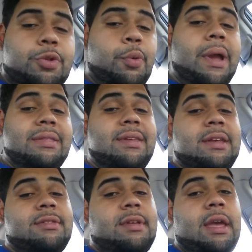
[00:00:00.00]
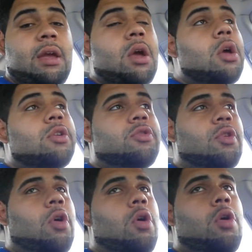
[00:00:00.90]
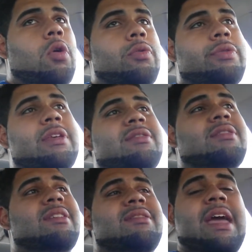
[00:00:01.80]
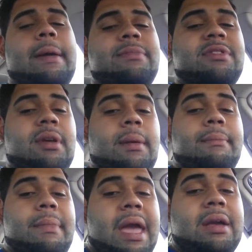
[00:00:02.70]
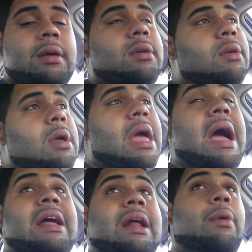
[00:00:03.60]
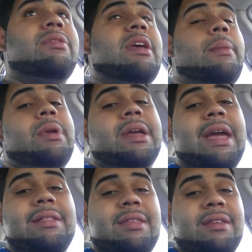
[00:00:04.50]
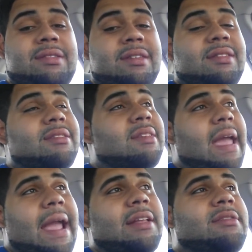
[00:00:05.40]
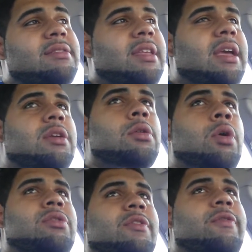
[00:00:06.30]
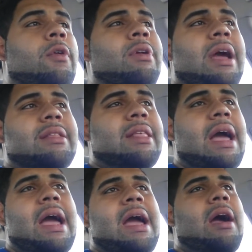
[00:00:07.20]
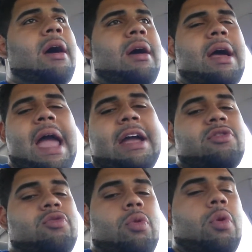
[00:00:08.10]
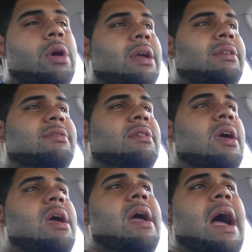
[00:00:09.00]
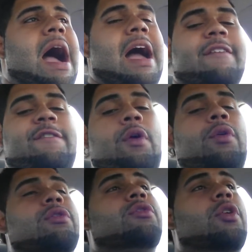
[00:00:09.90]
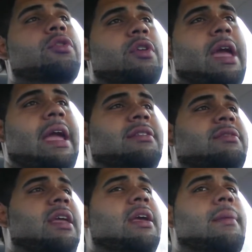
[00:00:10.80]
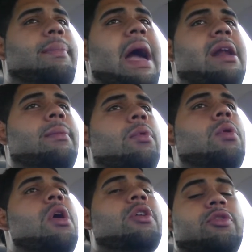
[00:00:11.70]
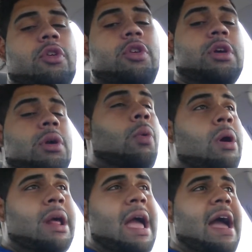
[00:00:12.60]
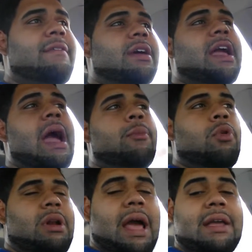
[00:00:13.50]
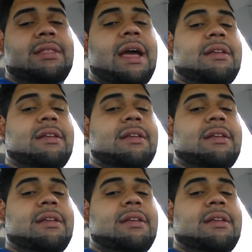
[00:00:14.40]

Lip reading: through AT&T. So this is the Samsung Mega. And I was able to get this. This is HD, you know, it's a phone like that. Androids, iPhones, those are HD compatible. So you're going to want to have a camera like